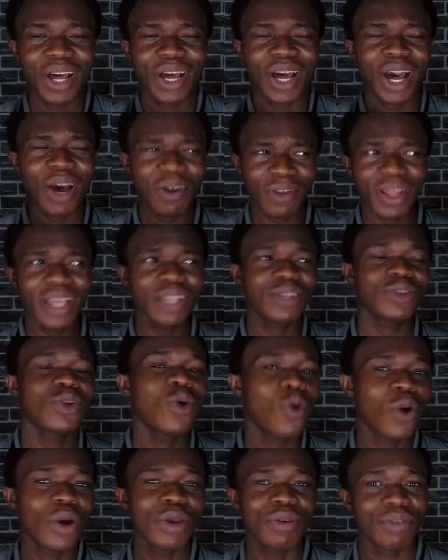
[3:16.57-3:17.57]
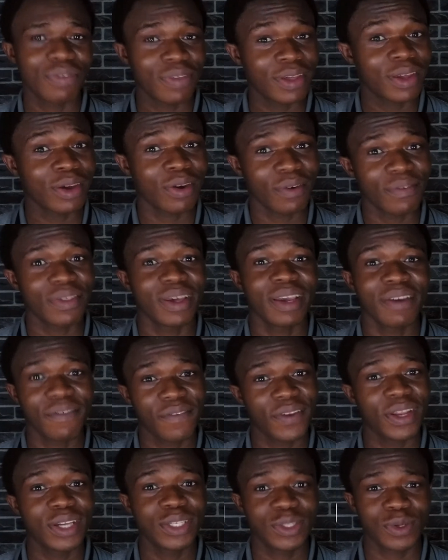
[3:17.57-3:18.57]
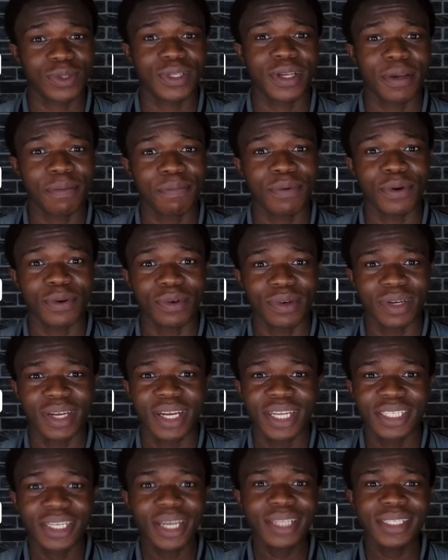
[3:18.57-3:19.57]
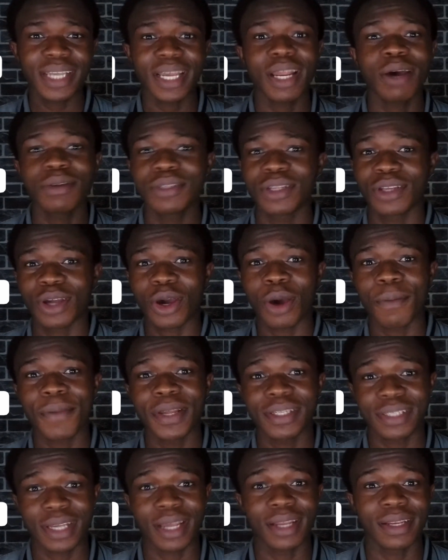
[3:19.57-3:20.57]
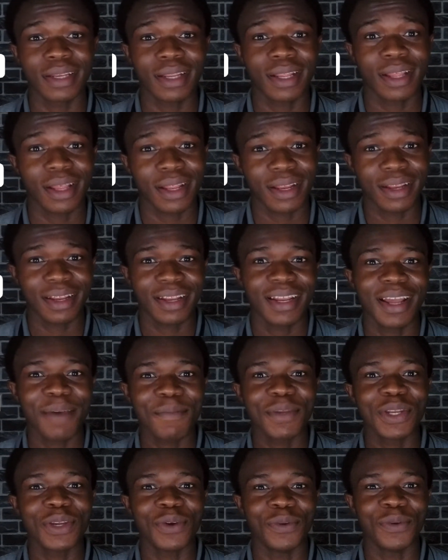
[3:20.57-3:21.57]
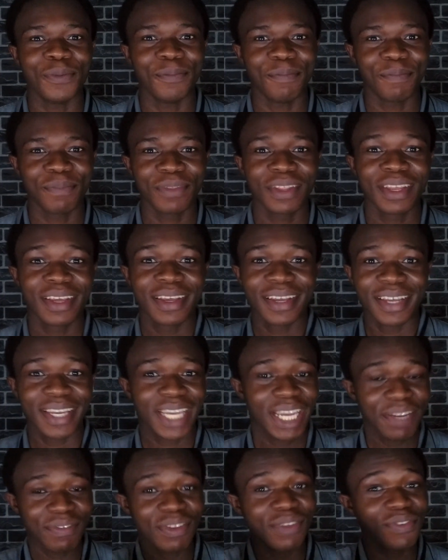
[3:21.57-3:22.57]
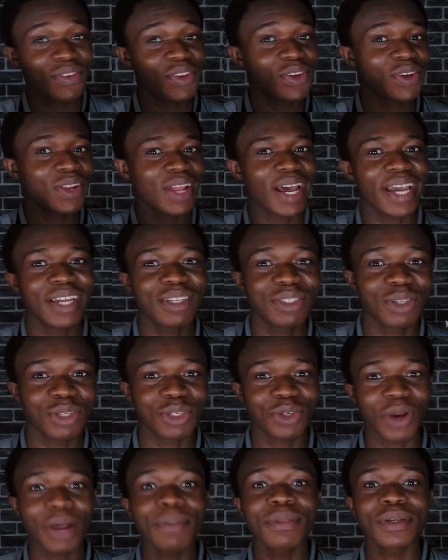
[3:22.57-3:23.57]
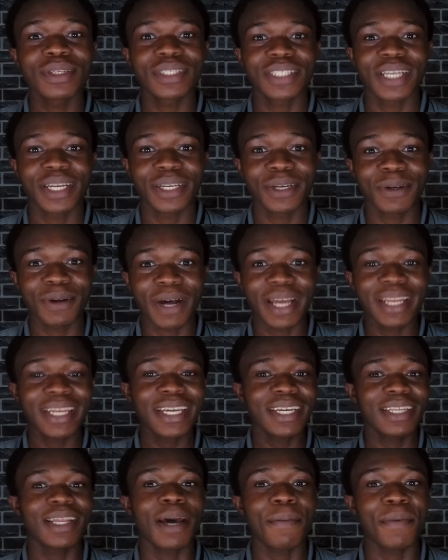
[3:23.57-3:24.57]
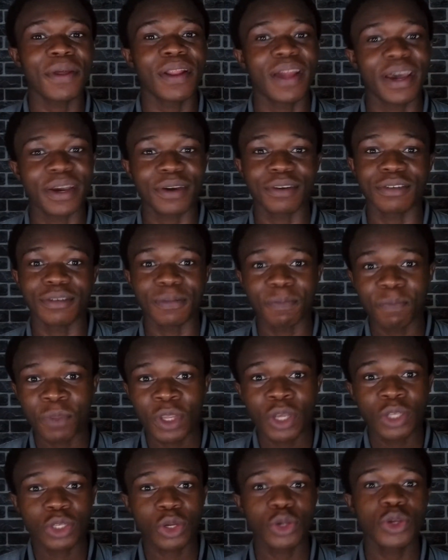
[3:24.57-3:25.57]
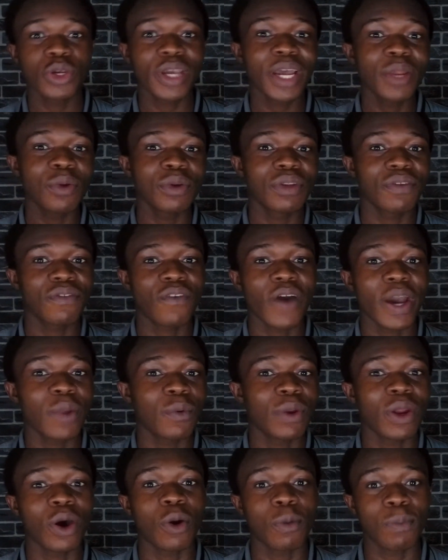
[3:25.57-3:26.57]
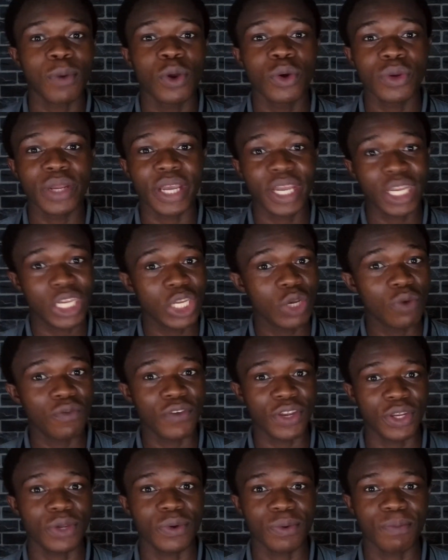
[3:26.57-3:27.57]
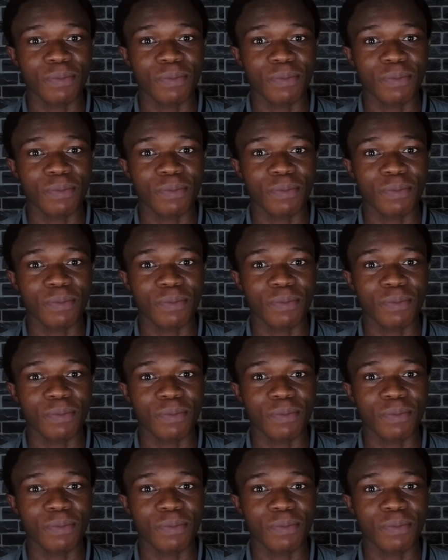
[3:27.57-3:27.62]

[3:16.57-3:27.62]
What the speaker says: I'd like to know what you think of the Infinix Note 10 Pro. Just head down to the comments and let me know. Give this video a like, subscribe to the channel, and hit that bell icon so you get notified when I upload a new video.